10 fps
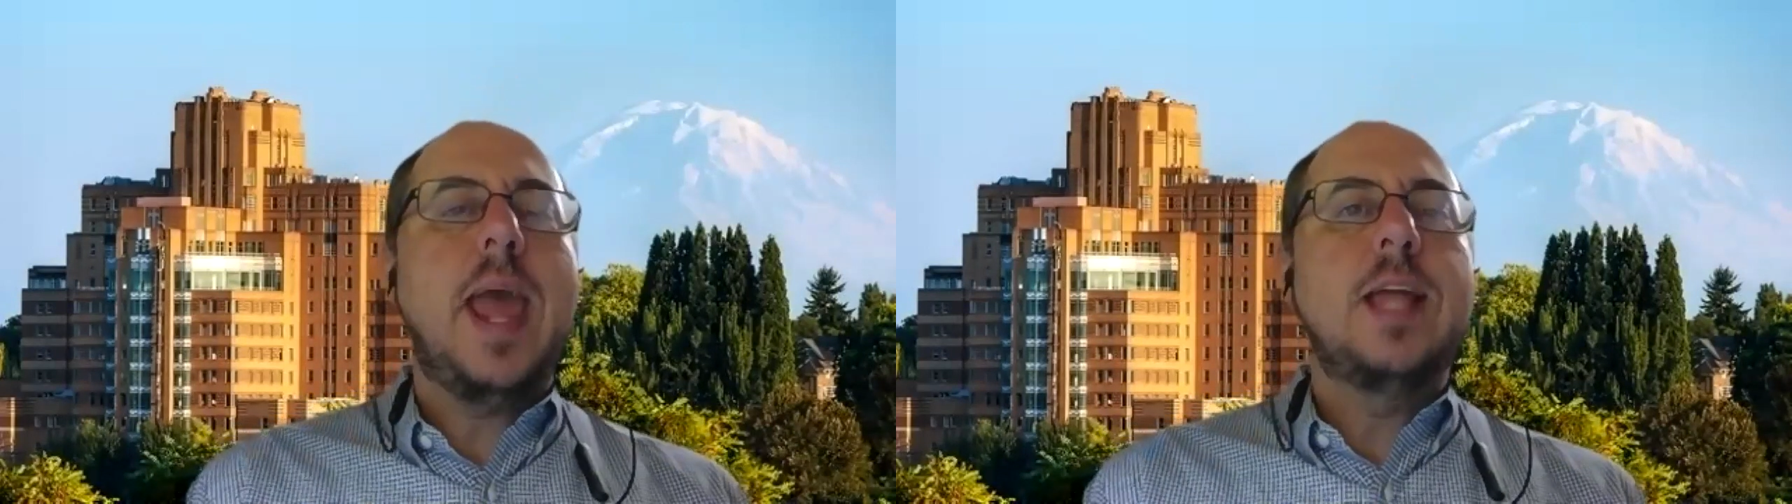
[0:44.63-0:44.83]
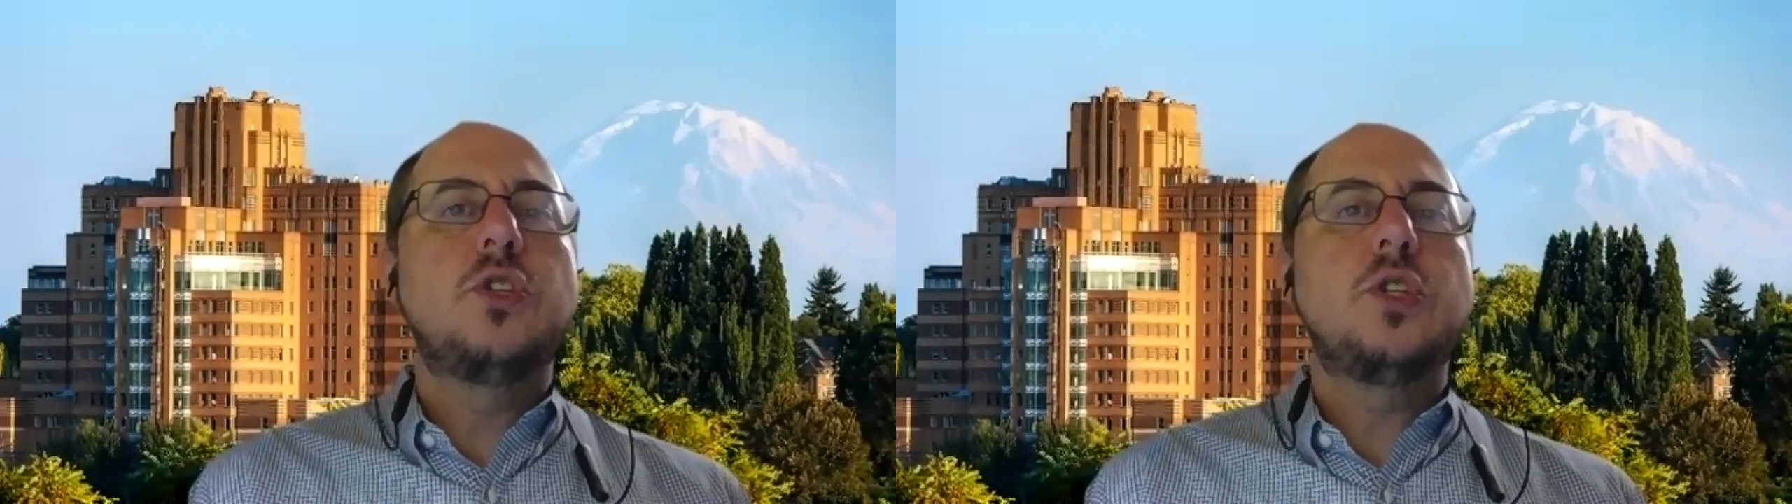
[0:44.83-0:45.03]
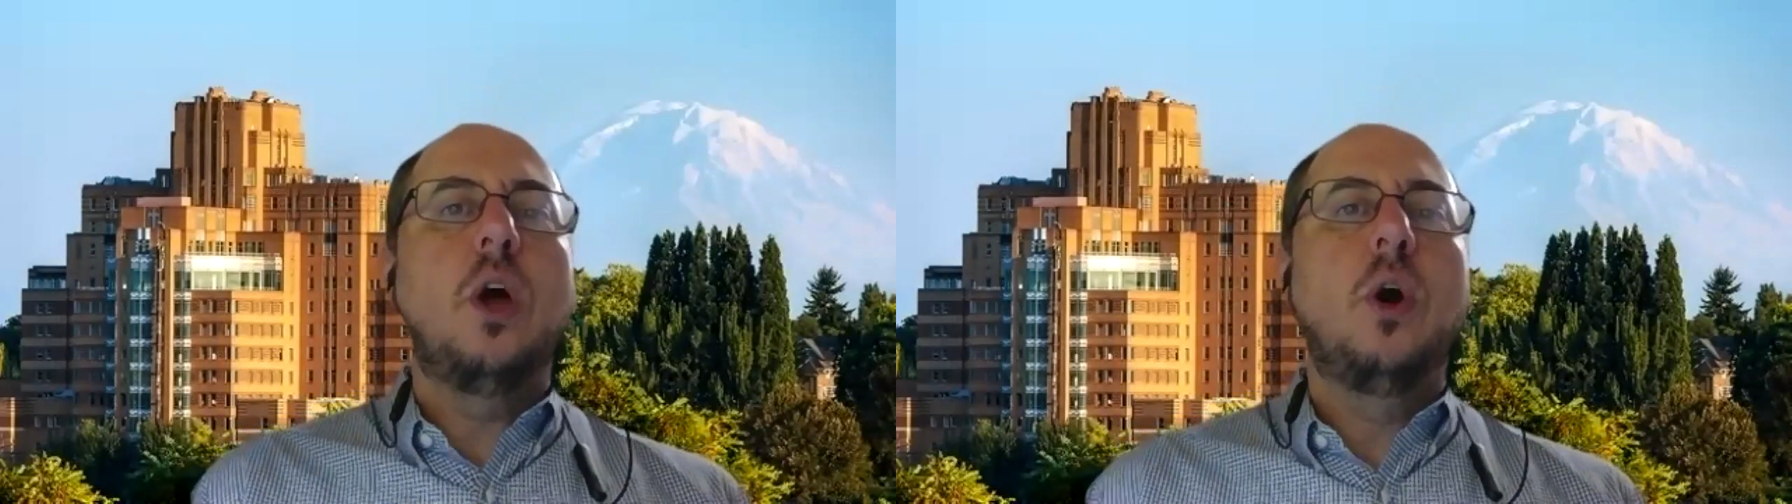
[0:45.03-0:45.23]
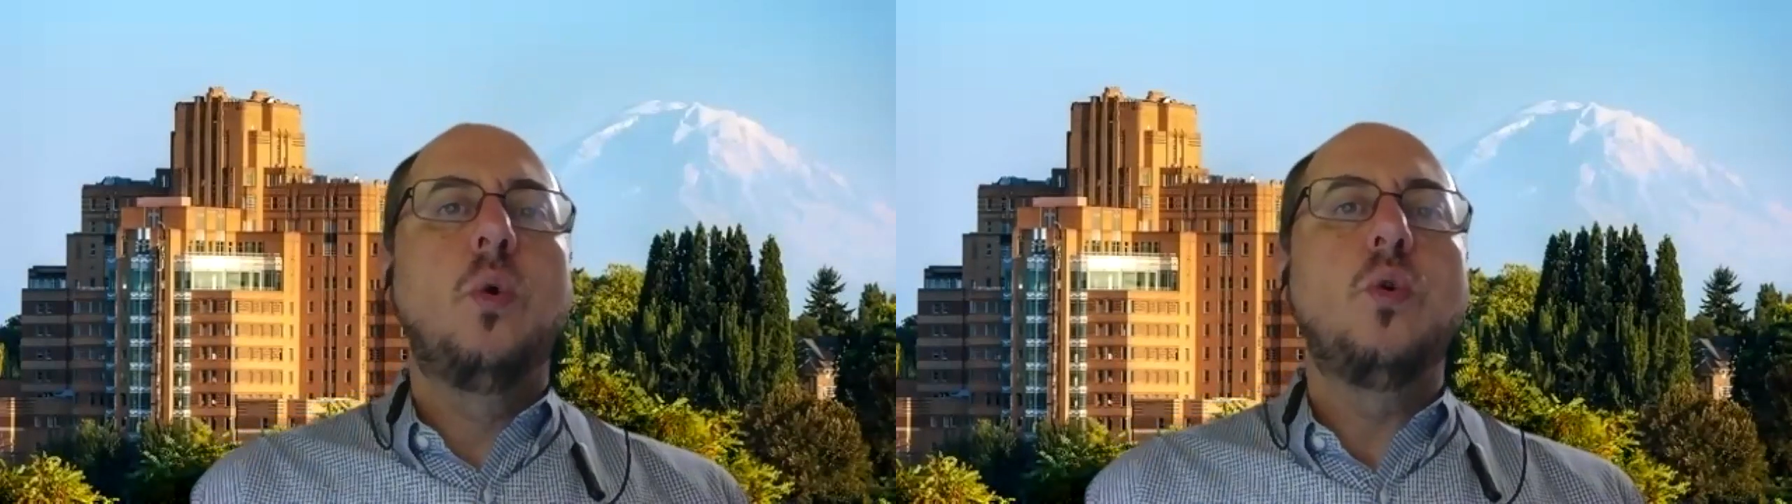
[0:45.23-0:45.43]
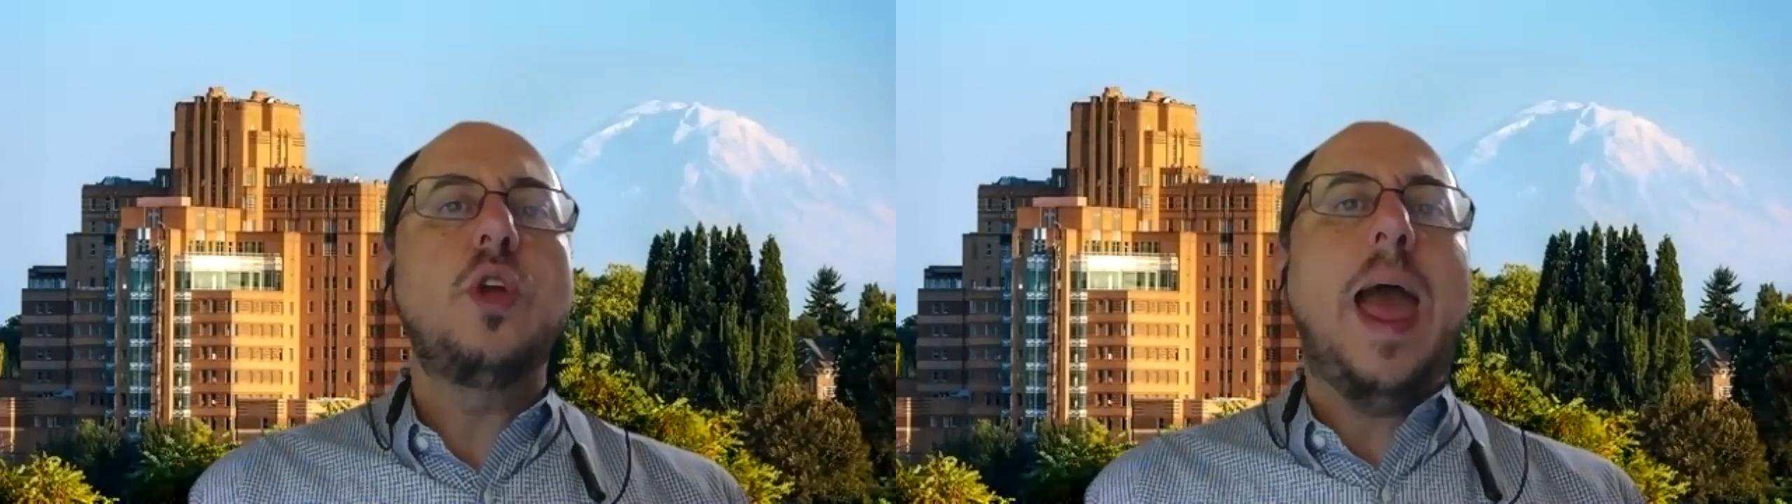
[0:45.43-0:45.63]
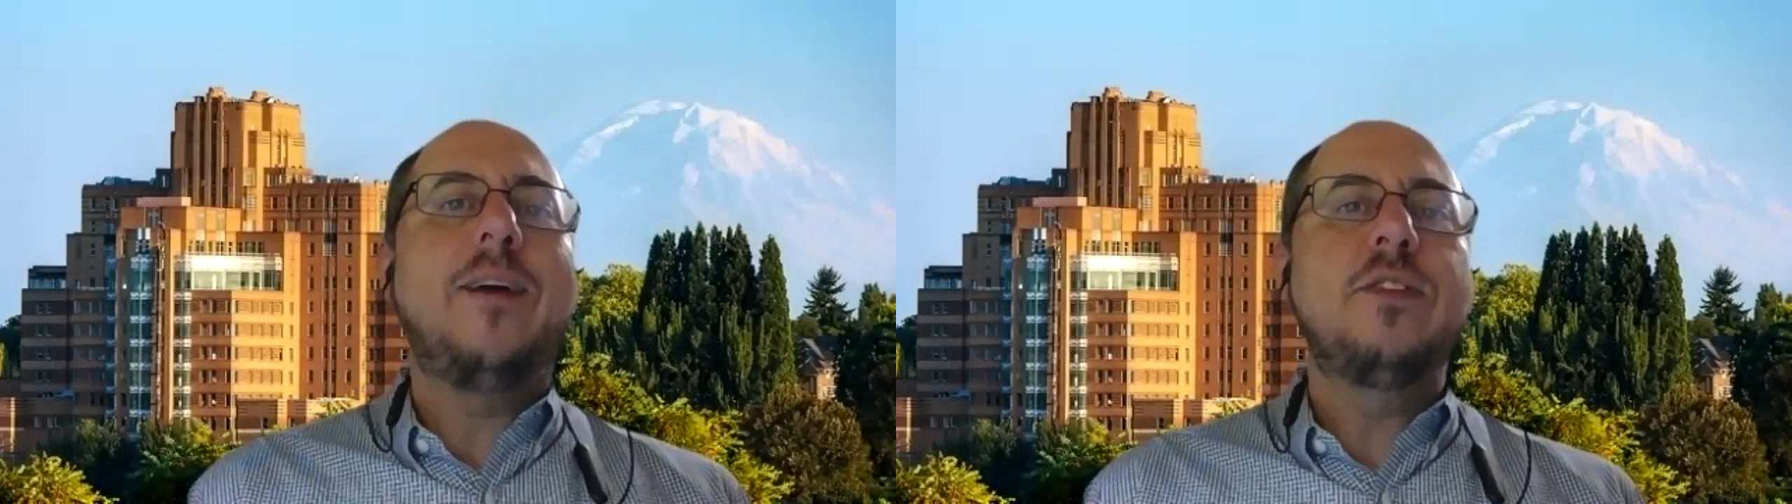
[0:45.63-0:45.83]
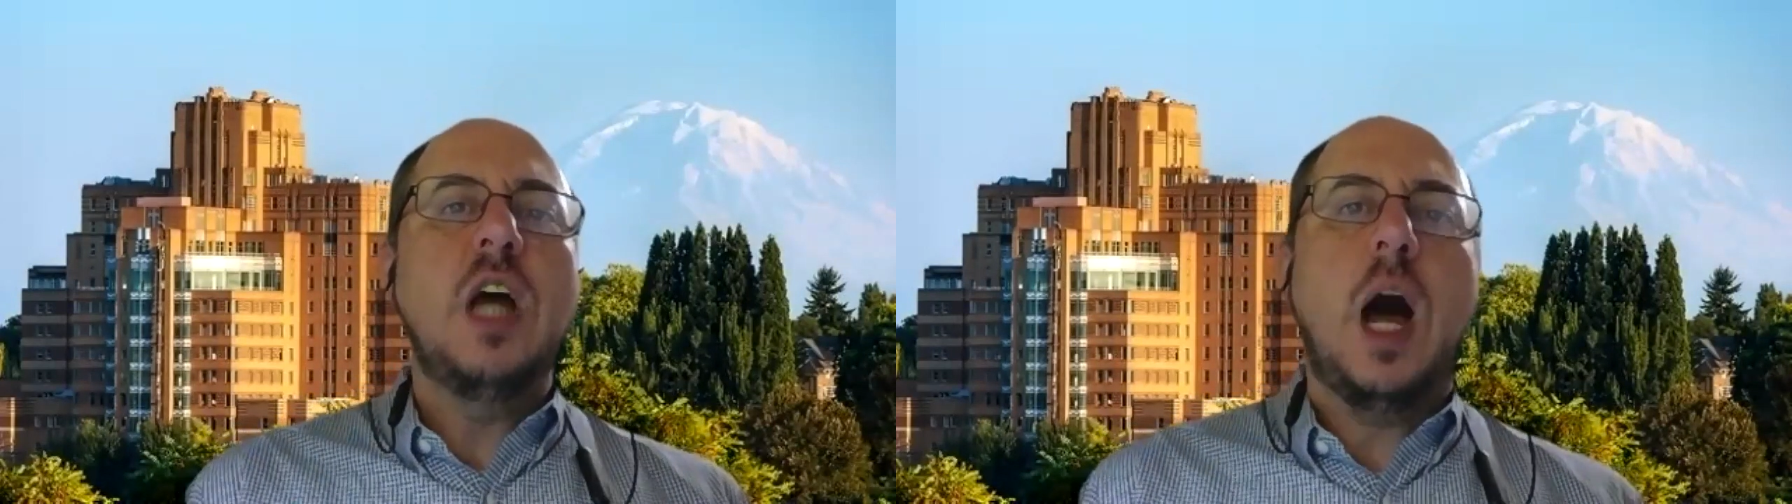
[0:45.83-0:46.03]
And so having to